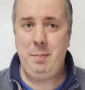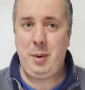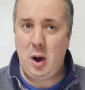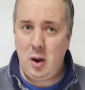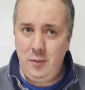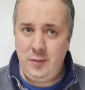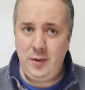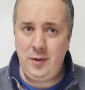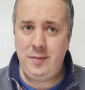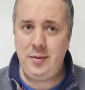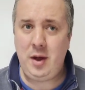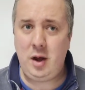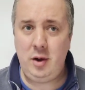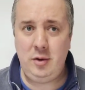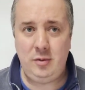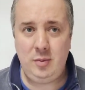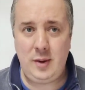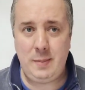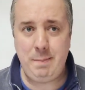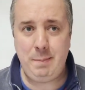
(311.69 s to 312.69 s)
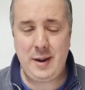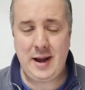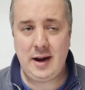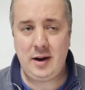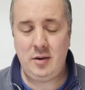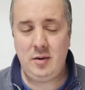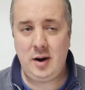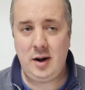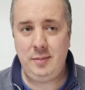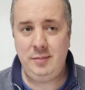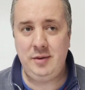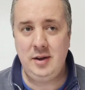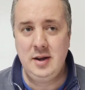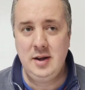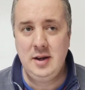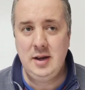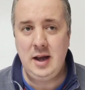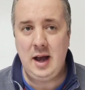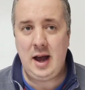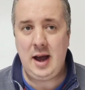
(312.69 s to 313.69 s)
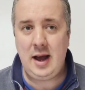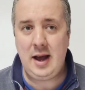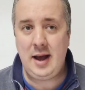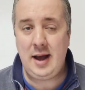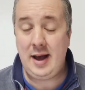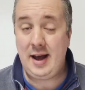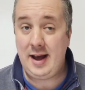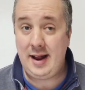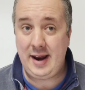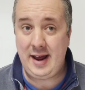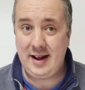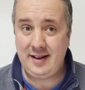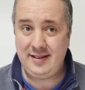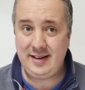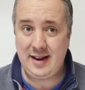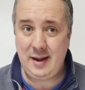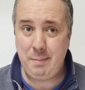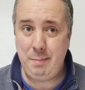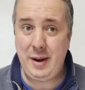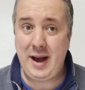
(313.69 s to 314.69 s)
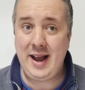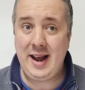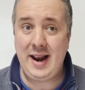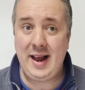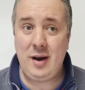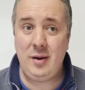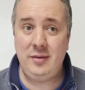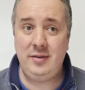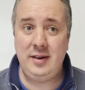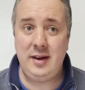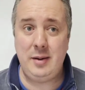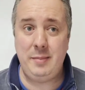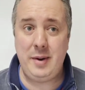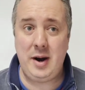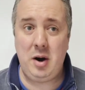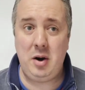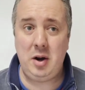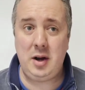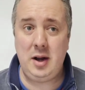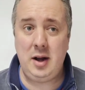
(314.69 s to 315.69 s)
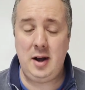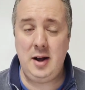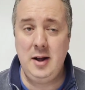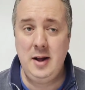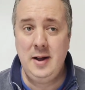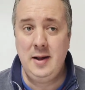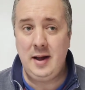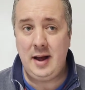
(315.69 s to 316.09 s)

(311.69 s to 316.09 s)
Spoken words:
Both of those went bankrupt and had to get bailouts in America.